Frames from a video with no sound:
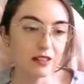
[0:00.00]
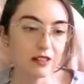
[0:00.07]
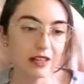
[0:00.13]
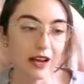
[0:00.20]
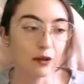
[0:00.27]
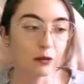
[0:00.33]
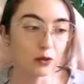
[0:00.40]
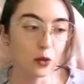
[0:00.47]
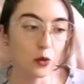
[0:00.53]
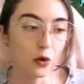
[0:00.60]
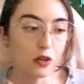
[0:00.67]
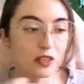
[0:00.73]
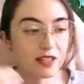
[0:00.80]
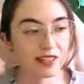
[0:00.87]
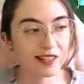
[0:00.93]
town
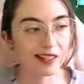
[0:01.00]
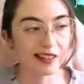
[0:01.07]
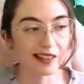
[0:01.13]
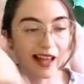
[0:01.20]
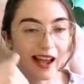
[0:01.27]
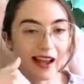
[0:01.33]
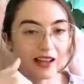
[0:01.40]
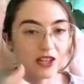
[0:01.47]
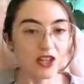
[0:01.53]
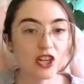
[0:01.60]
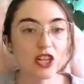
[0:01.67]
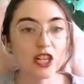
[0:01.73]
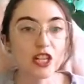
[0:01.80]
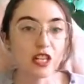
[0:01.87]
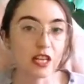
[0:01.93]
core
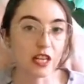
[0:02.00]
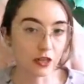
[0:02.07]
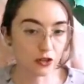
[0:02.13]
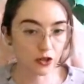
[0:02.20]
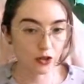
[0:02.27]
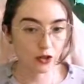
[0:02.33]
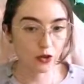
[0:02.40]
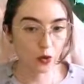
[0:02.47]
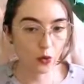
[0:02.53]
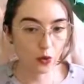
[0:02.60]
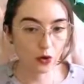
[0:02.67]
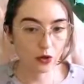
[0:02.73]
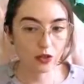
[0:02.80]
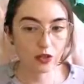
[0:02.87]
/ nature core,